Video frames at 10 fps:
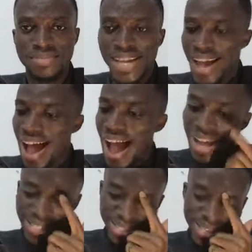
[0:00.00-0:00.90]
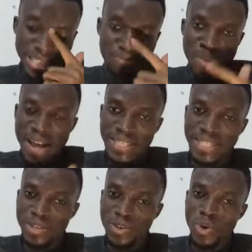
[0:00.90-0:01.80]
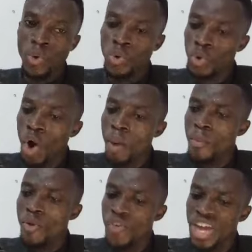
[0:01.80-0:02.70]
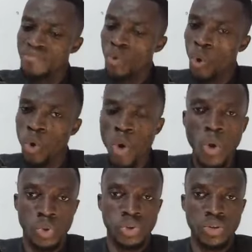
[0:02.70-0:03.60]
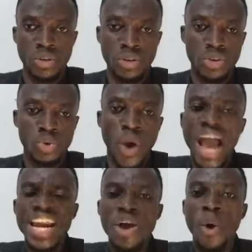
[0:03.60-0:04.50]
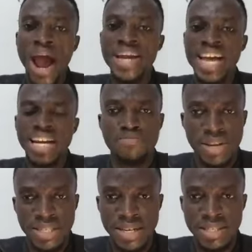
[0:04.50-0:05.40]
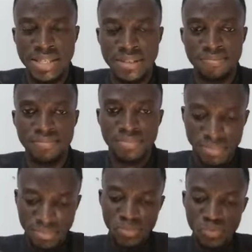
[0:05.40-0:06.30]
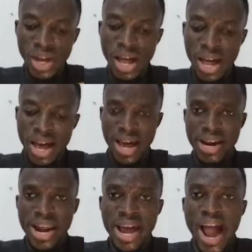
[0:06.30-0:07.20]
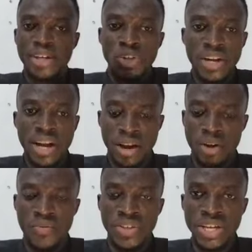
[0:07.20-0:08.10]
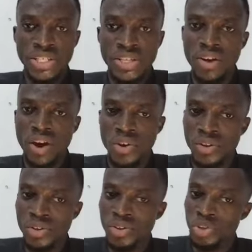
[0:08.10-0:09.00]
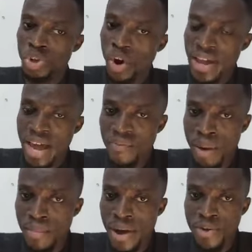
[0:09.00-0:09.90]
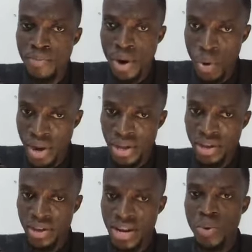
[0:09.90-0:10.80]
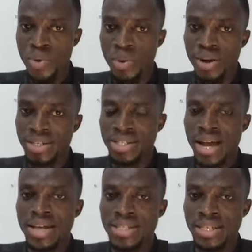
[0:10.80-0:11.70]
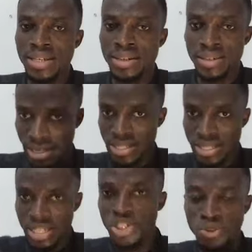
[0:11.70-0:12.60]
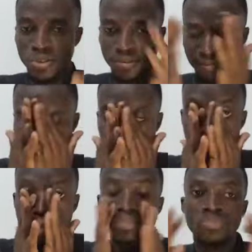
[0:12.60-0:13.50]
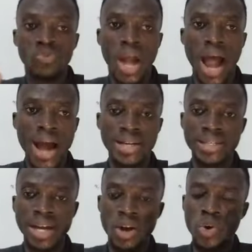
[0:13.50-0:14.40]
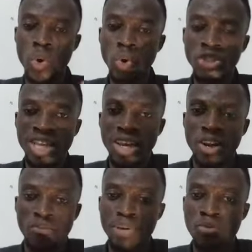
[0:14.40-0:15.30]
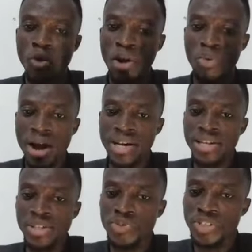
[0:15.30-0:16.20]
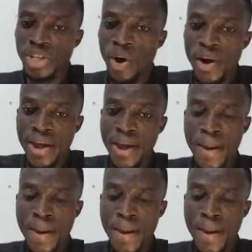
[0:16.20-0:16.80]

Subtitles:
ah, such person, you know, you don't move him close to anywhere near the presidency. And then joined a conversation on Joy FM and Numeroway, that we were discussing this issue. And the conclusion a lot of people were running into, they said, okay,